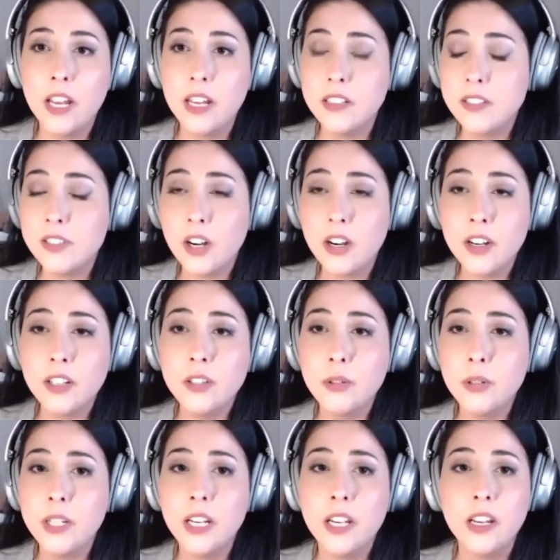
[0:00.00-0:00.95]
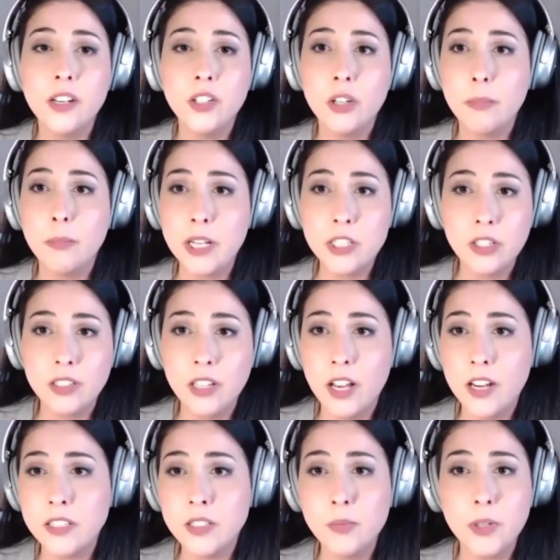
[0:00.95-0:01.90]
And start including it in your budget
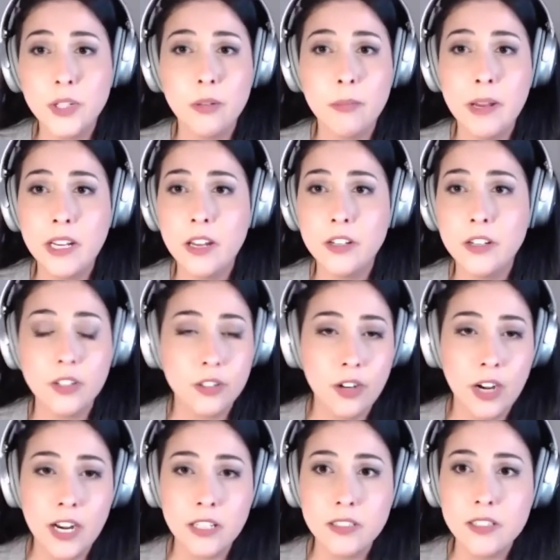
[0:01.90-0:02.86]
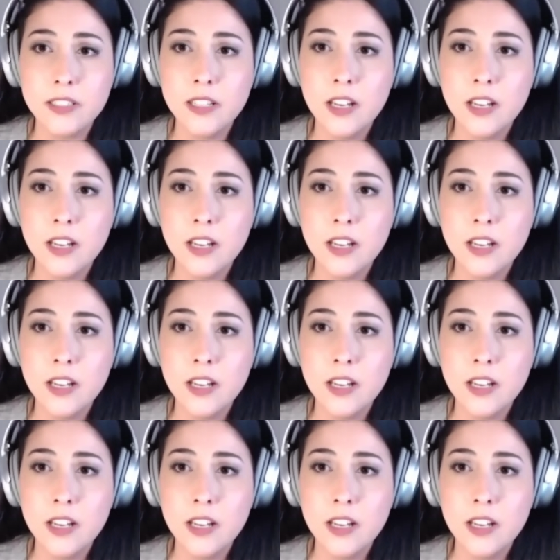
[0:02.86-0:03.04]
lines when you're making your grants.